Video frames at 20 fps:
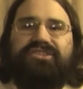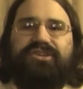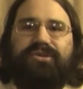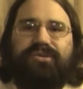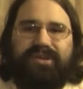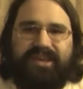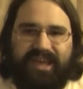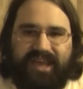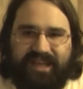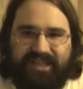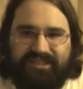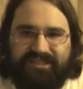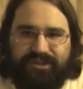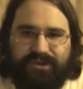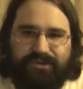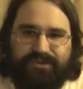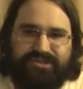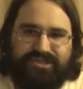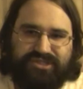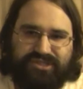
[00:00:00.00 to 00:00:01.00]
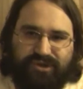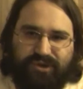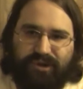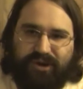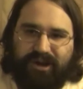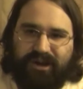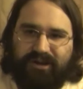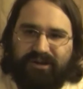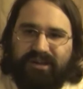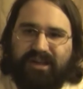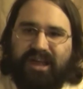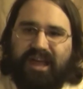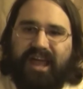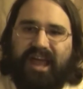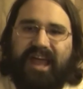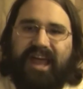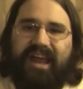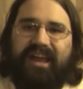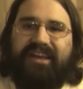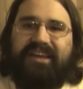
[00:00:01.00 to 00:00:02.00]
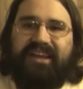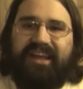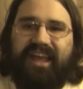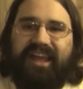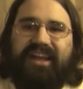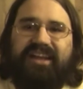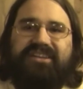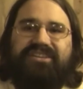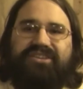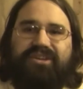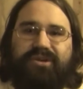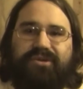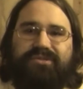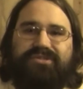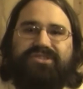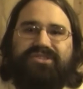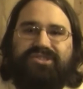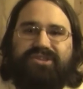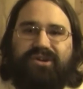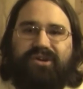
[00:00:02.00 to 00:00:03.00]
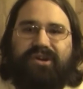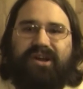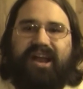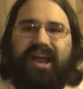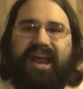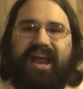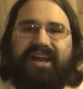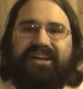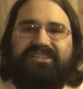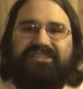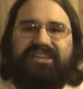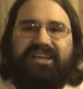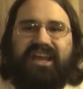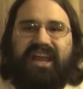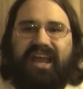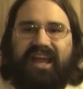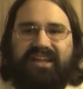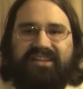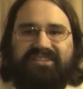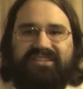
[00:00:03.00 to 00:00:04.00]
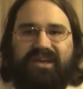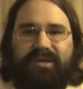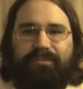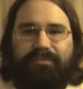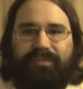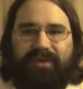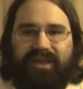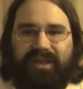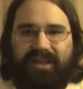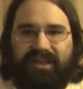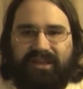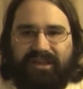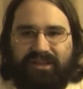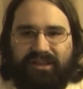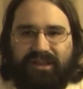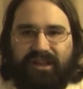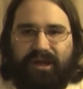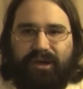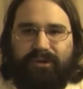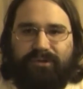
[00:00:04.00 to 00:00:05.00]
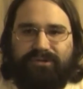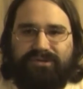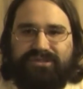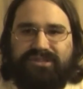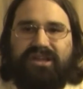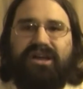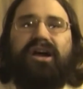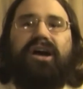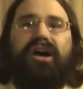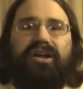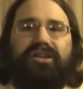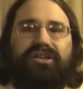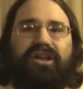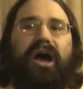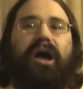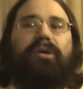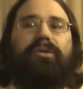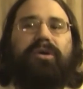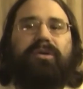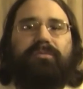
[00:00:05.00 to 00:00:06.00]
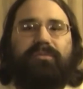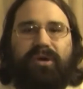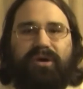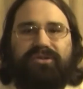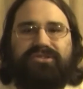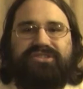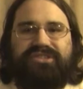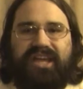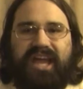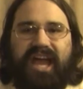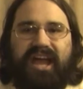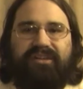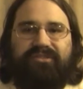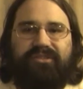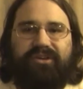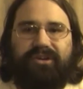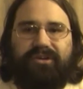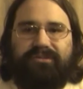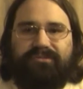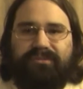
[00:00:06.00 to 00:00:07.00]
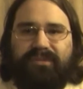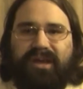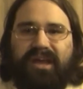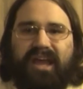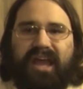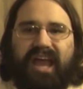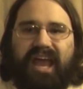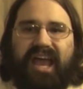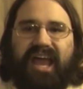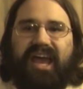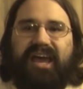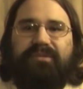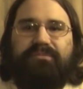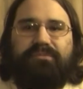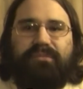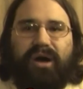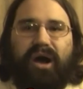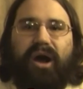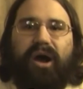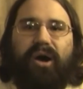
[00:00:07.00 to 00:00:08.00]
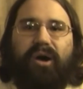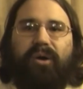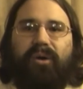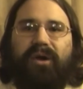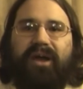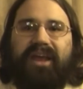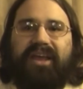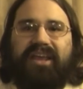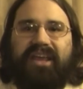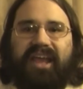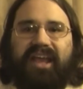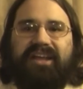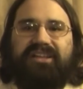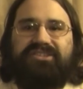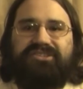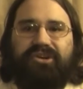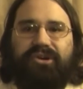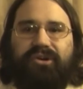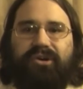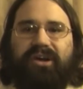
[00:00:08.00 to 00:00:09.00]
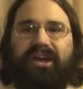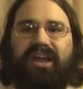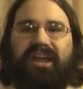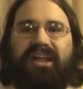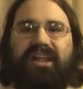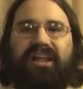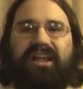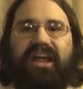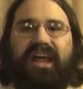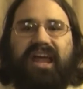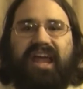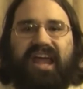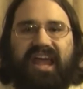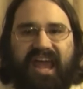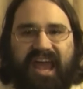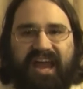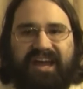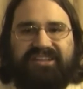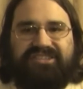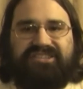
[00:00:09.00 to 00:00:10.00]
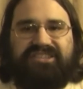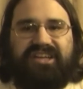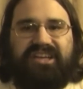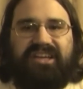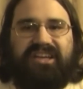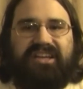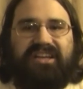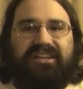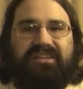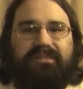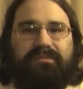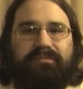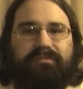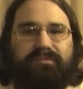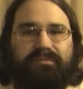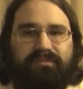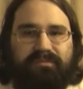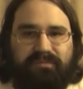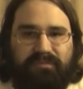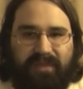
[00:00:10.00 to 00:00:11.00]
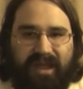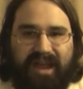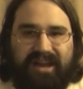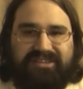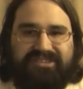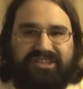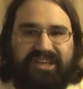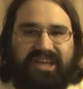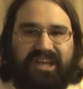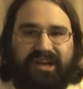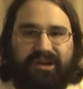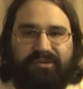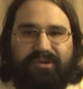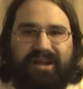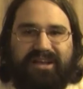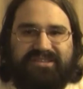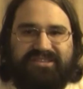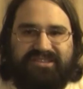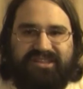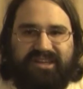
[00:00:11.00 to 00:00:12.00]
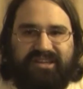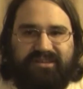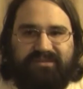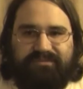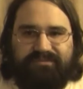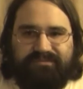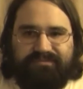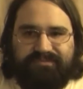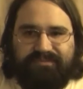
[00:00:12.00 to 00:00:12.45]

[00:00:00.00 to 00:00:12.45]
to King Toot's store, and King Toot's store actually ends up being closed along with Moe's Tavern, and Moe and King Toot actually get arrested.